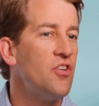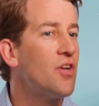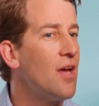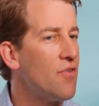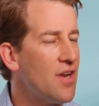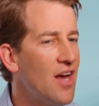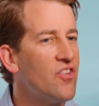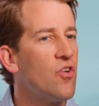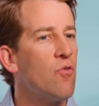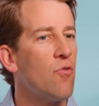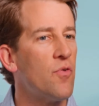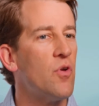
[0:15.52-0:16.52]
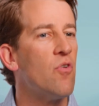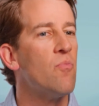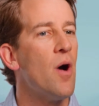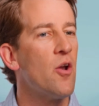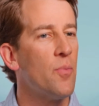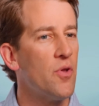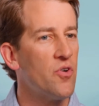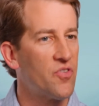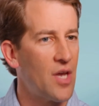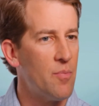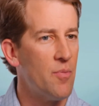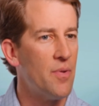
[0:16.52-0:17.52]
you gave a nice overview of Model Builder's
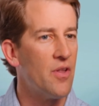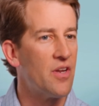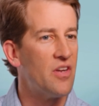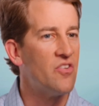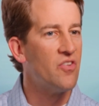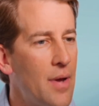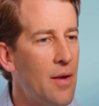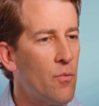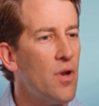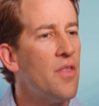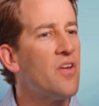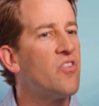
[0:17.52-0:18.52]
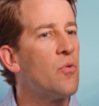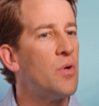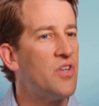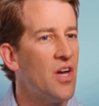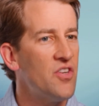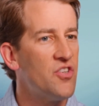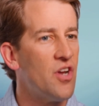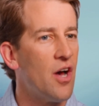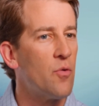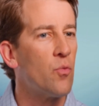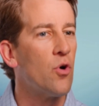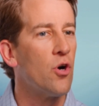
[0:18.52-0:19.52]
capabilities, and one of the things that we touched
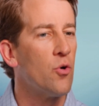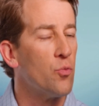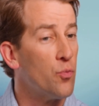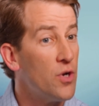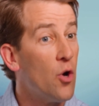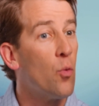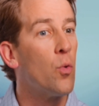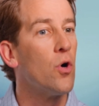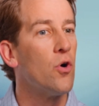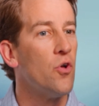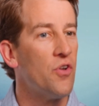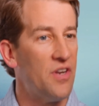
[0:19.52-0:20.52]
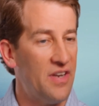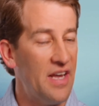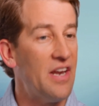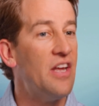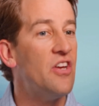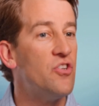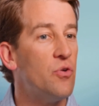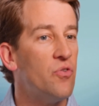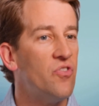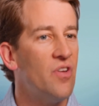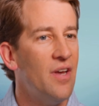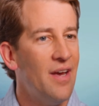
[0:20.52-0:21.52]
on were real-world data
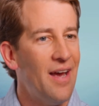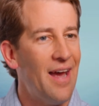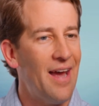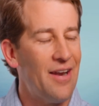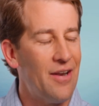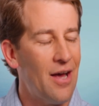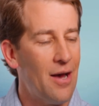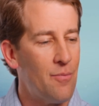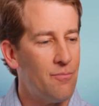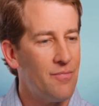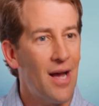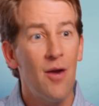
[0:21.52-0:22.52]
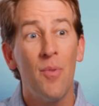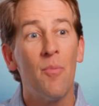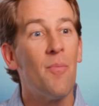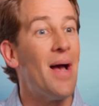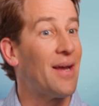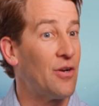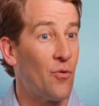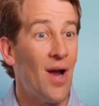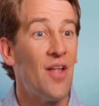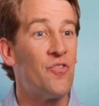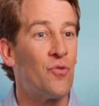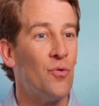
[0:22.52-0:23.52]
issues. And I remember back in
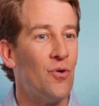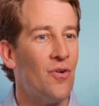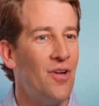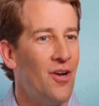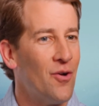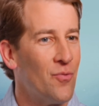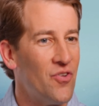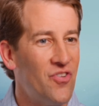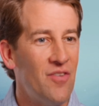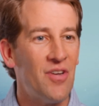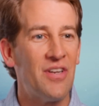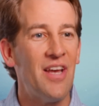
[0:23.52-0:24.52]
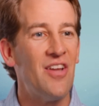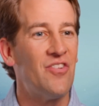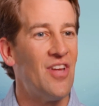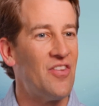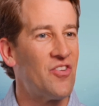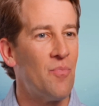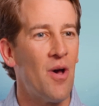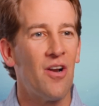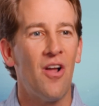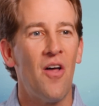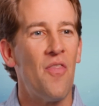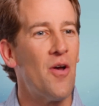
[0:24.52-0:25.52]
grad school receiving data sets to model
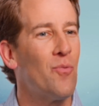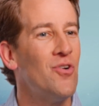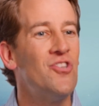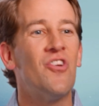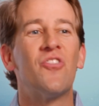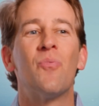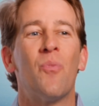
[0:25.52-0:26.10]
on that were just